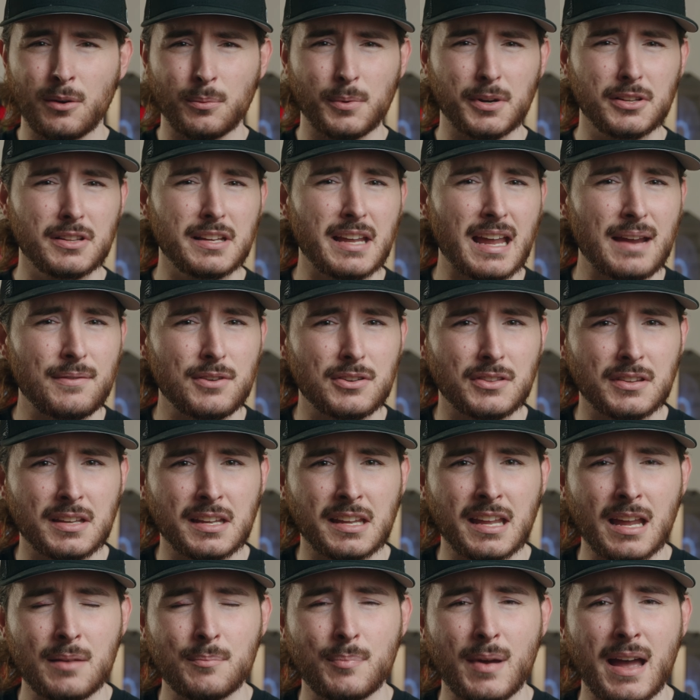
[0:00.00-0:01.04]
Really, everything
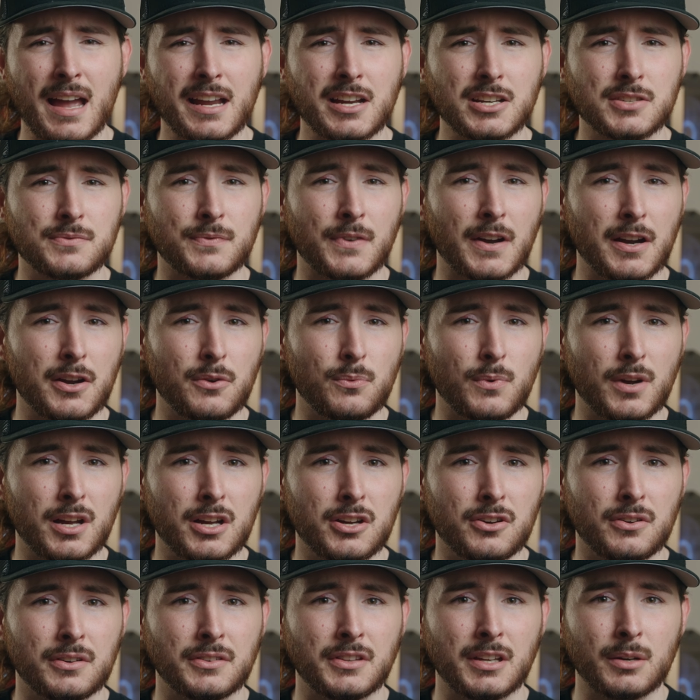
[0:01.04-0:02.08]
came packaged very
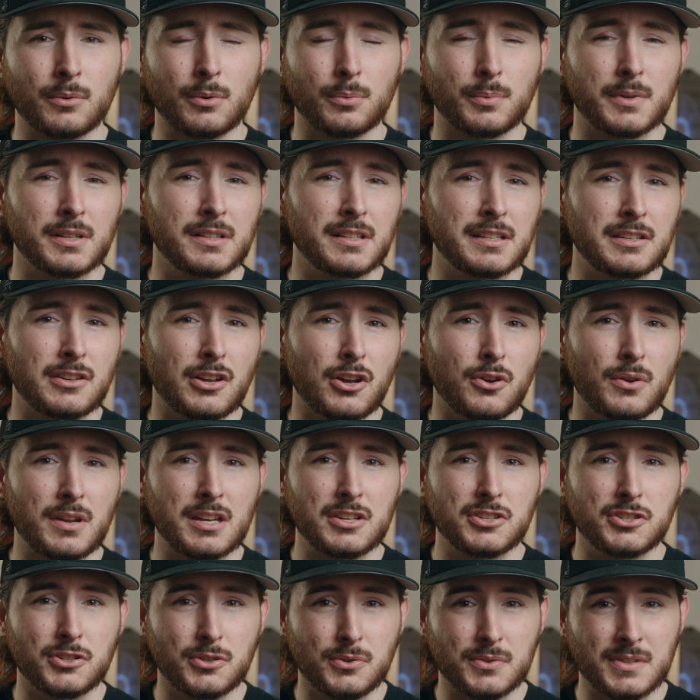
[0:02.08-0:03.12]
well, and there were really no
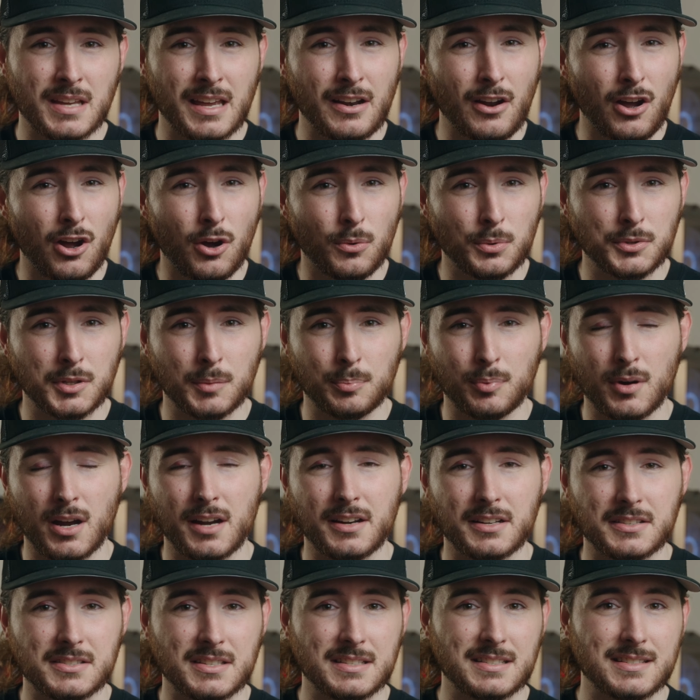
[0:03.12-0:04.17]
issues at all with the
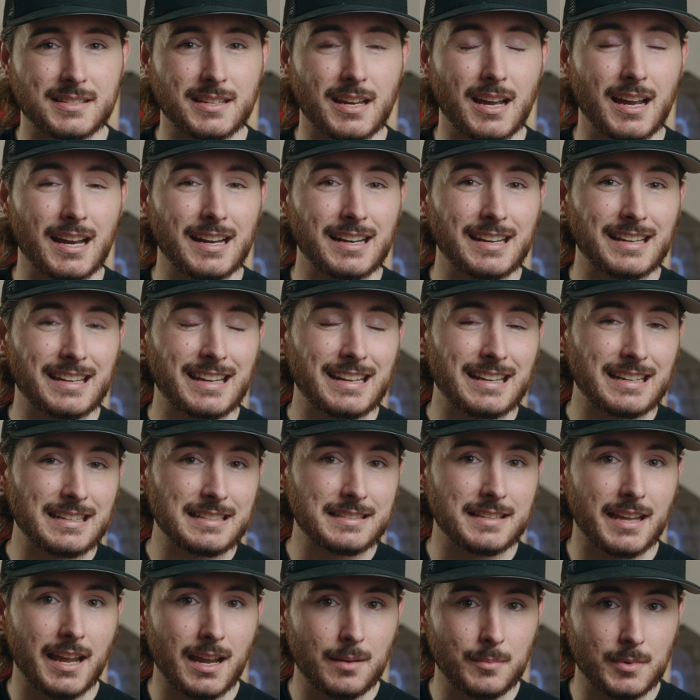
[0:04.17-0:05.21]
products inside getting
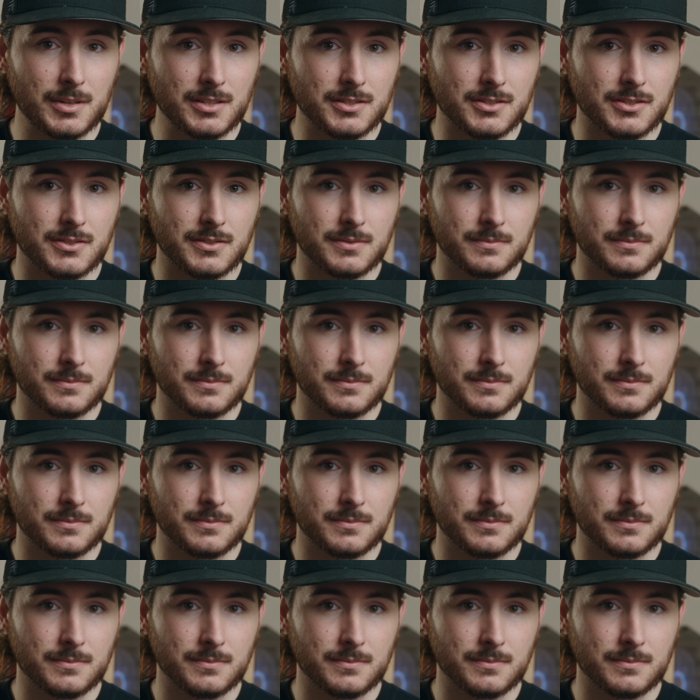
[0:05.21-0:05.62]
damaged.